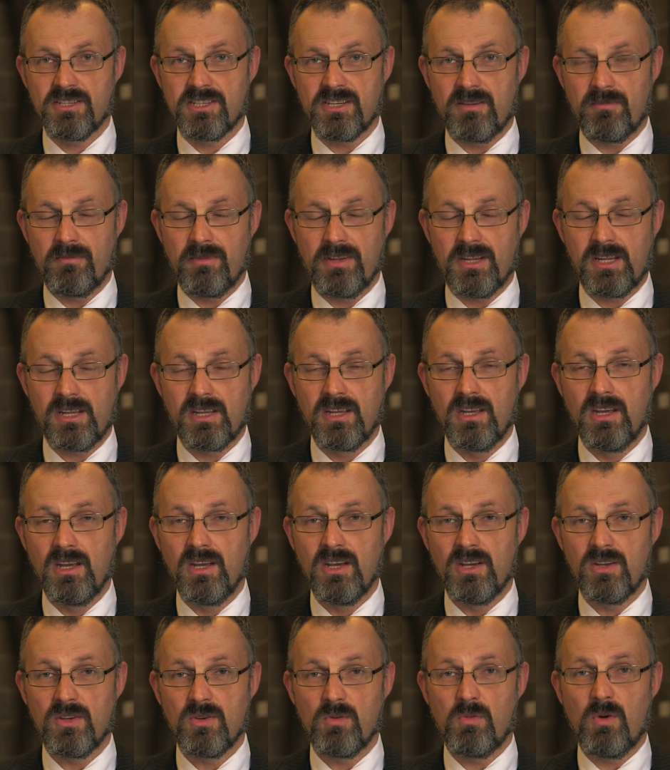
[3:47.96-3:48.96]
something,
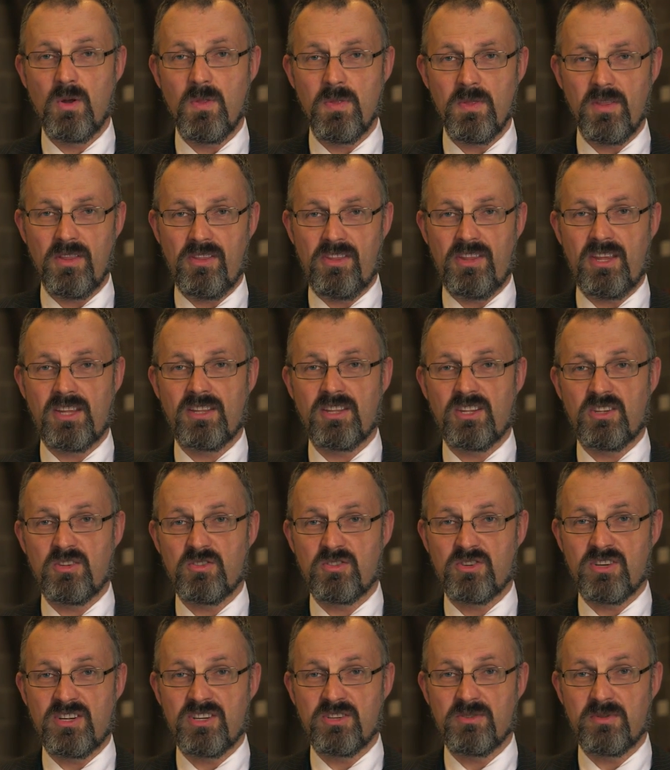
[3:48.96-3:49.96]
you want the thing that you're
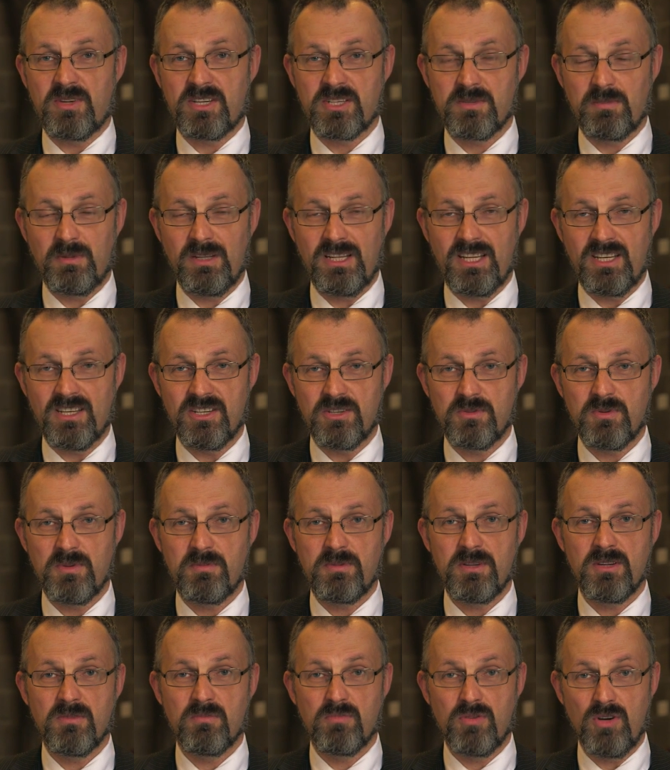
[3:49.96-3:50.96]
trying to explain to
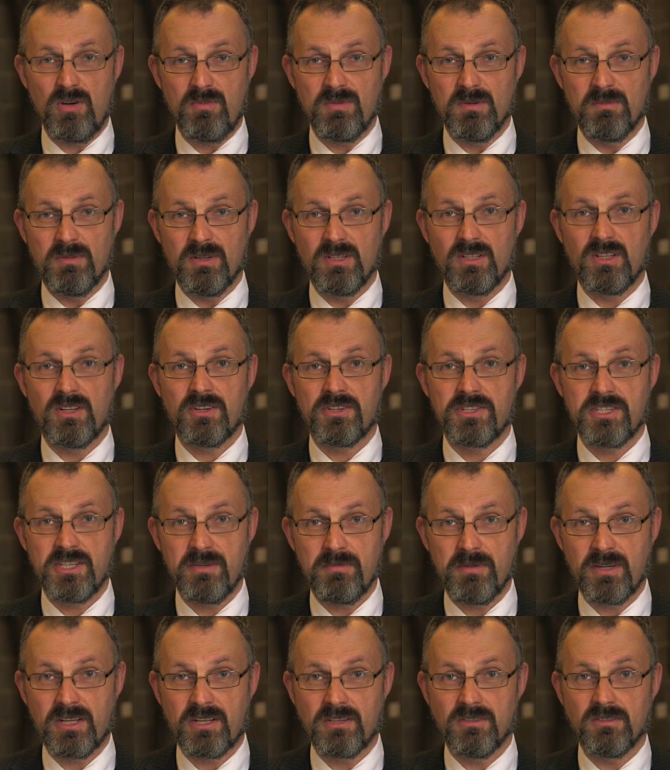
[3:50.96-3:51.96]
appear probable or
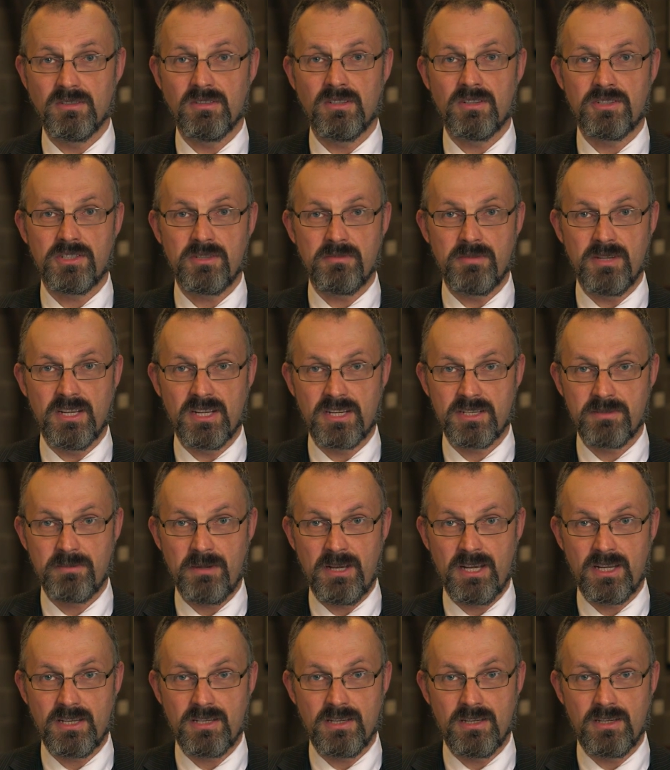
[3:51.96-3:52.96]
typical or to be
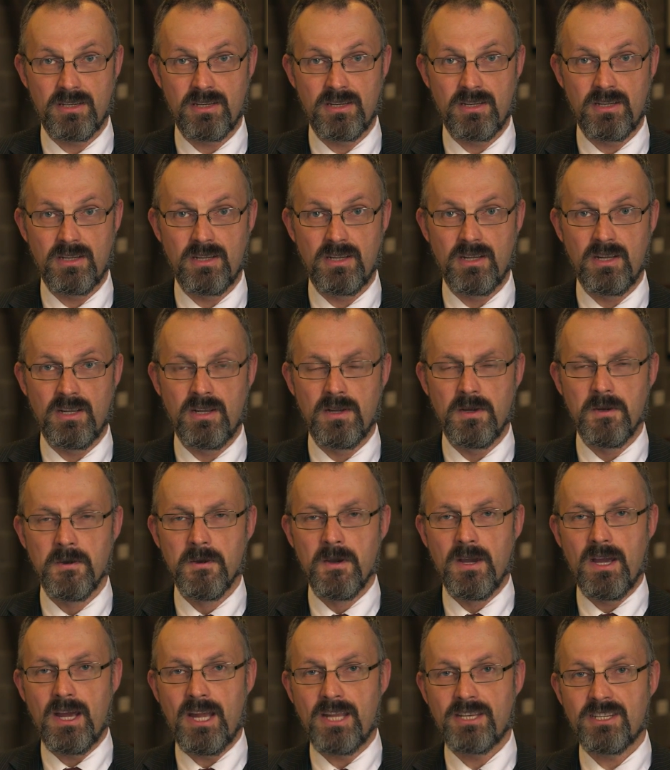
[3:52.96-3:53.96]
expected.
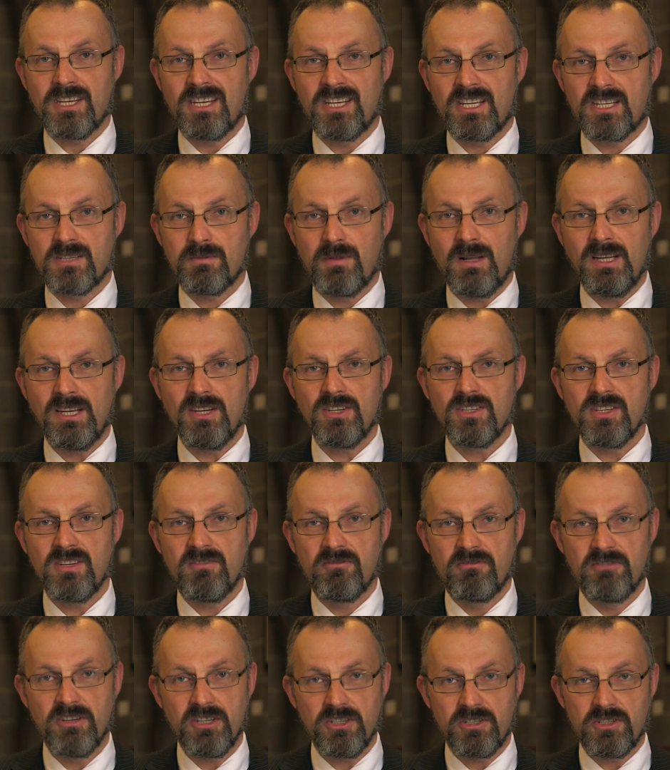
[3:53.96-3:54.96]
It's an explanatory
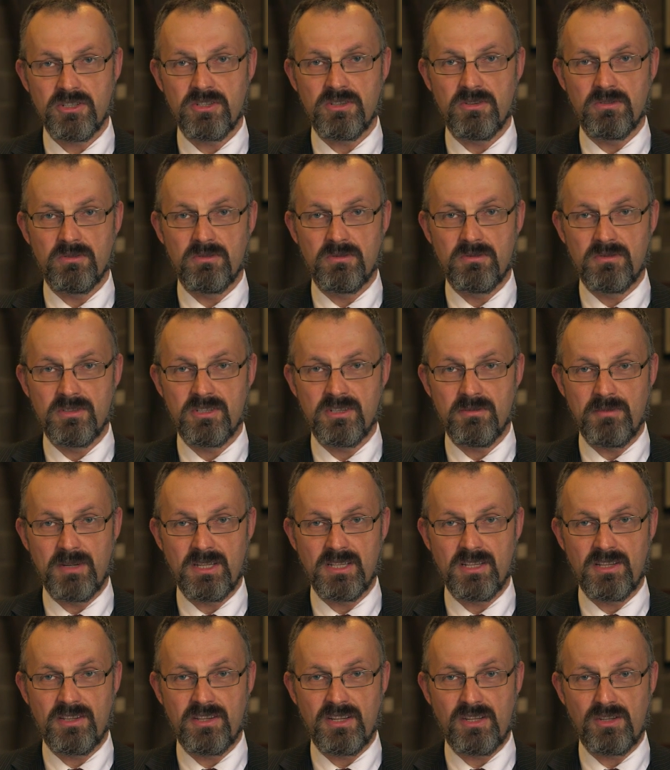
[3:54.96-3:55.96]
virtue to make
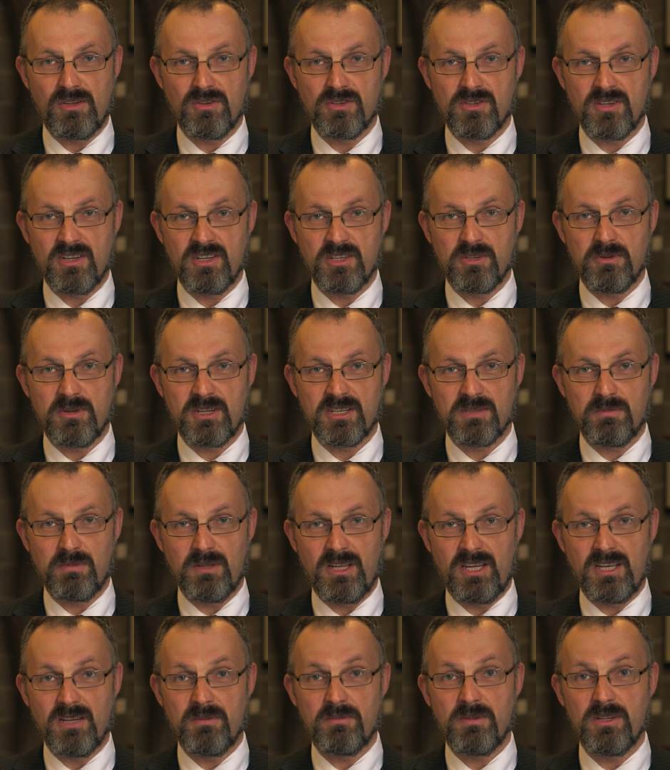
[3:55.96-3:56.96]
the thing you're trying to
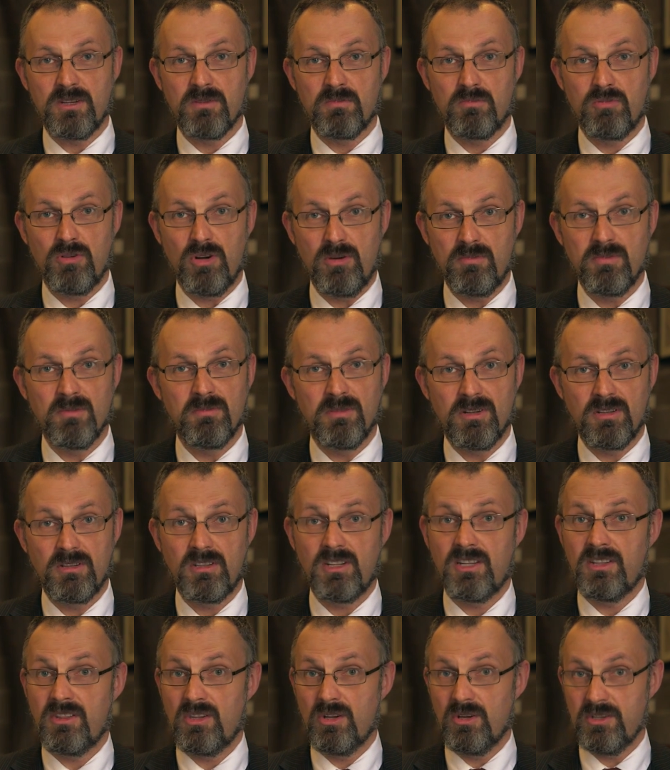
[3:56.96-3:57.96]
explain appear probable,
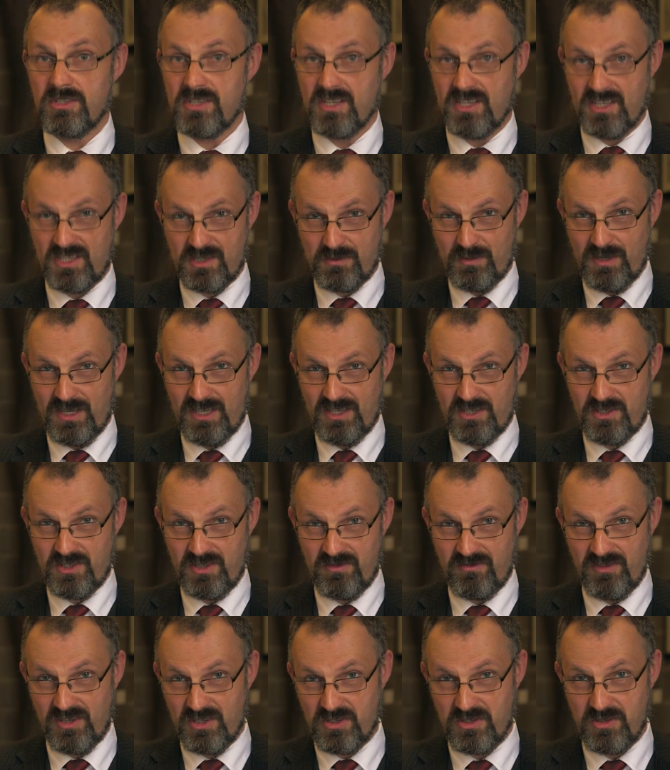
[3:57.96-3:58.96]
and not an explanatory
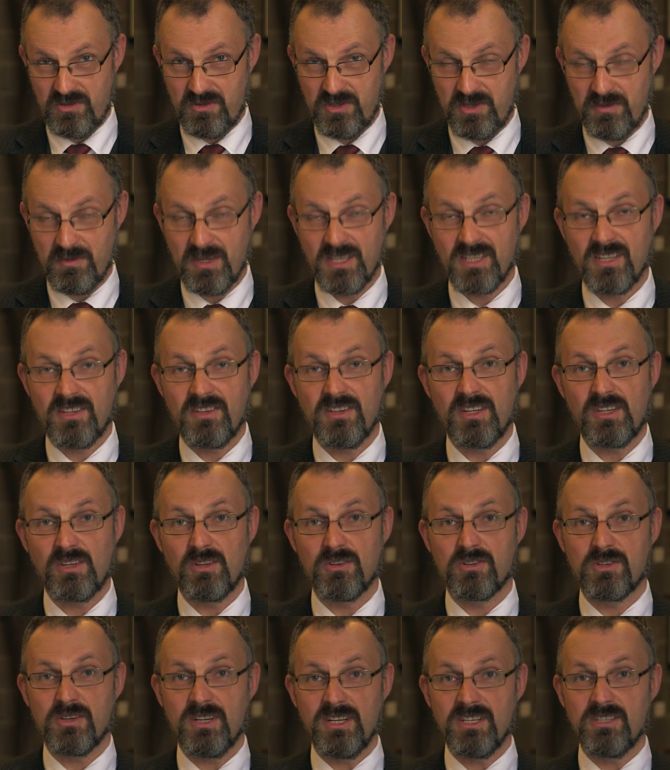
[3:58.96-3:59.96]
virtue to make the thing
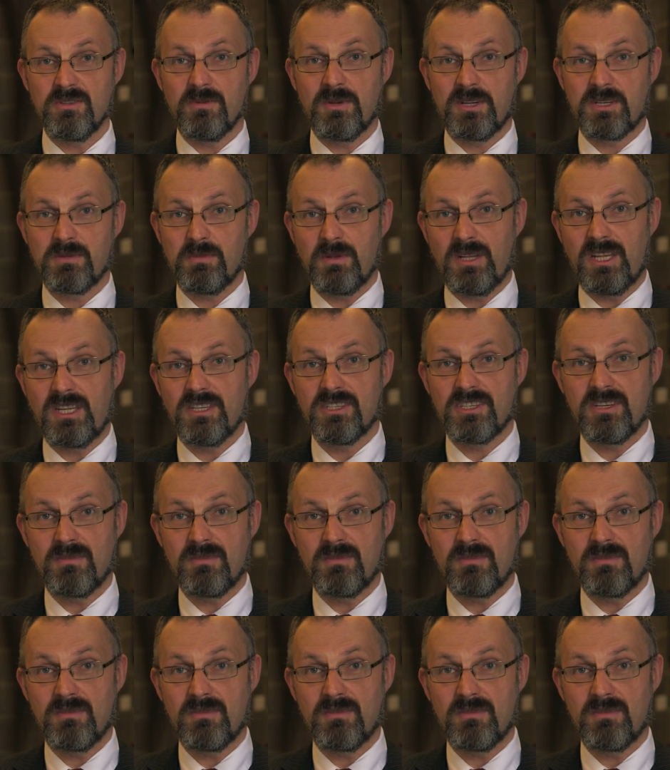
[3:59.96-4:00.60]
you're trying to explain